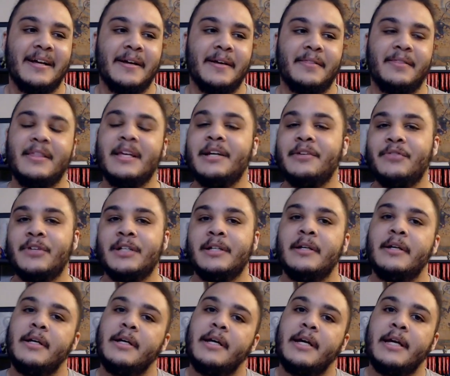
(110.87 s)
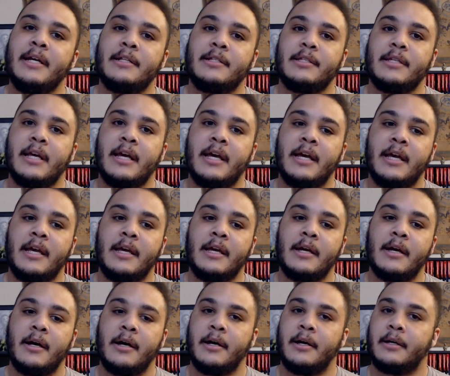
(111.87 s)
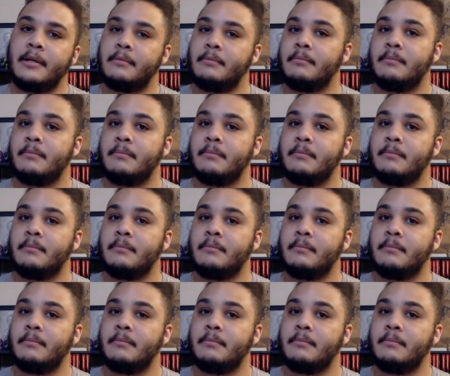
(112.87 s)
Think of it, it's a